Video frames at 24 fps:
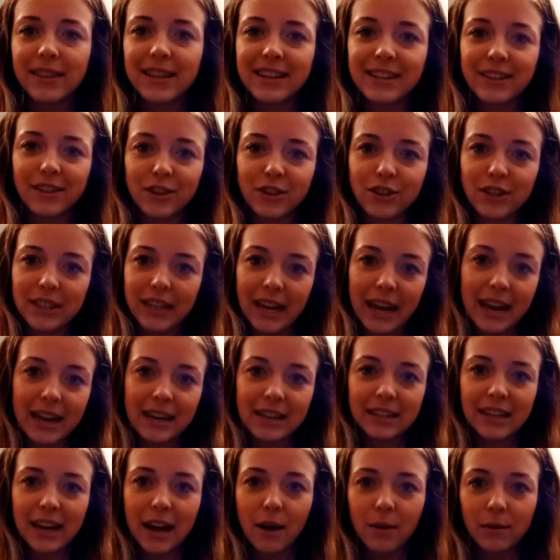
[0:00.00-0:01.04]
These are just
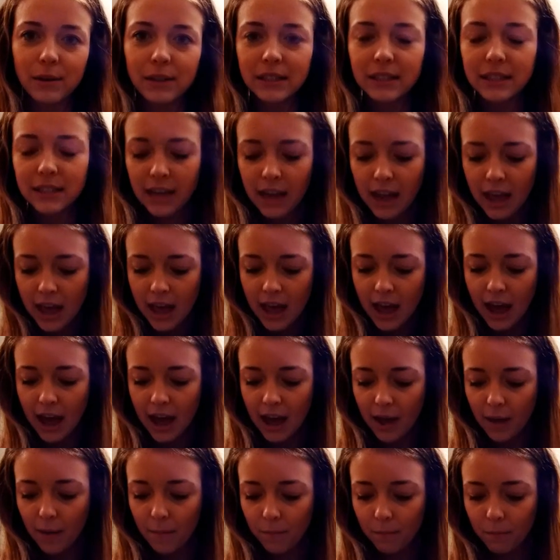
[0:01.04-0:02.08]
hand towels,
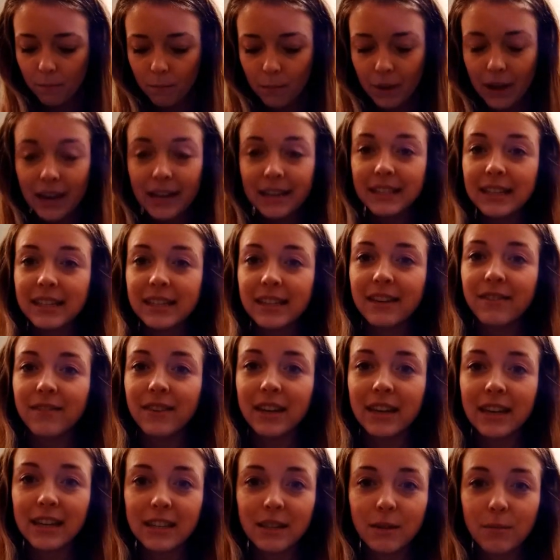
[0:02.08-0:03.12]
but it doesn't
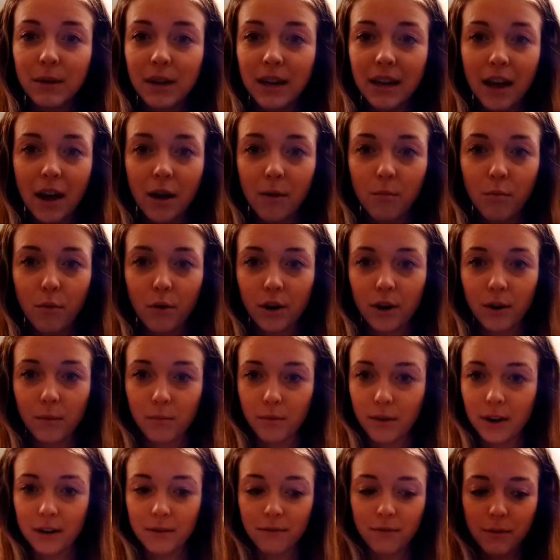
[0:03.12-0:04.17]
even need to be a border
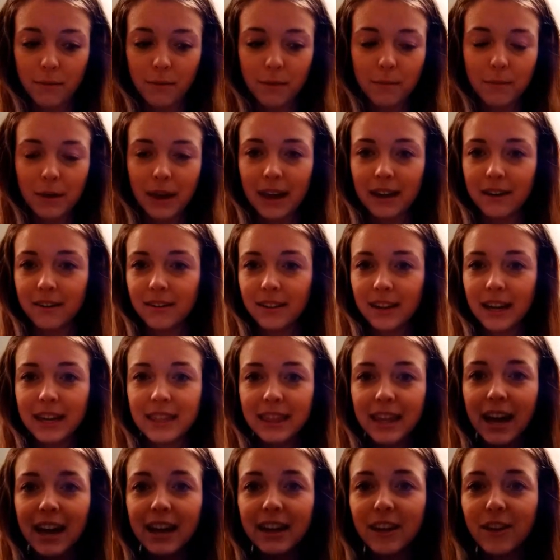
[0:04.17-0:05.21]
print from a panel
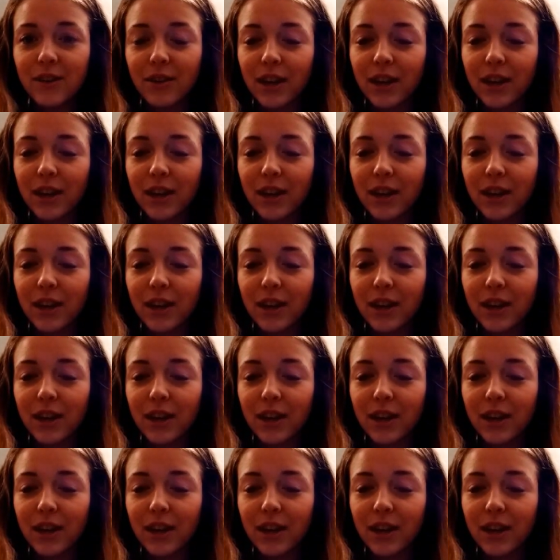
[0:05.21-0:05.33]
like that.